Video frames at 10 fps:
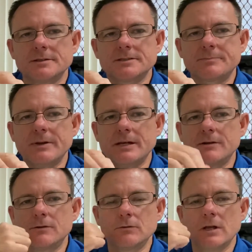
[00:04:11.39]

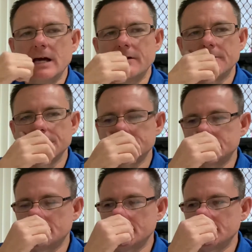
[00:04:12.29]
speeder or Leia on
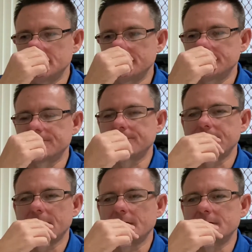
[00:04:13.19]

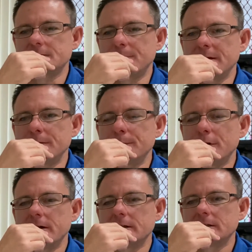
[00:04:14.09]
a speeder
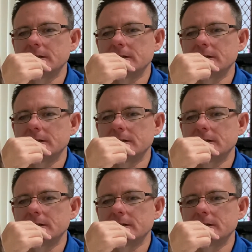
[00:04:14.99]
bike.